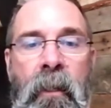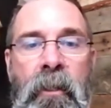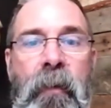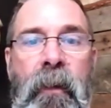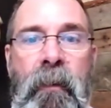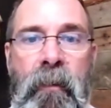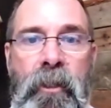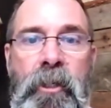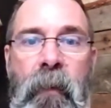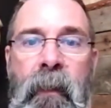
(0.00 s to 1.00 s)
strength of
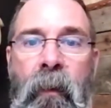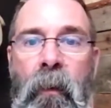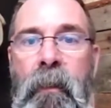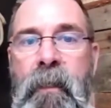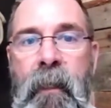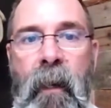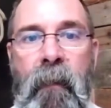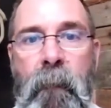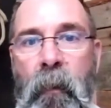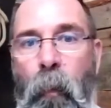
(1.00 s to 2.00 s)
your string to hold it
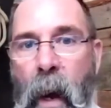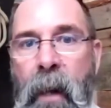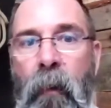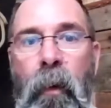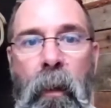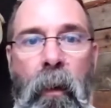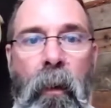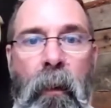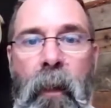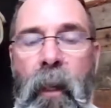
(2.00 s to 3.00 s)
together, but wire will
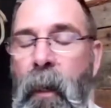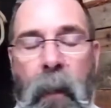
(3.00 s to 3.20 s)
hold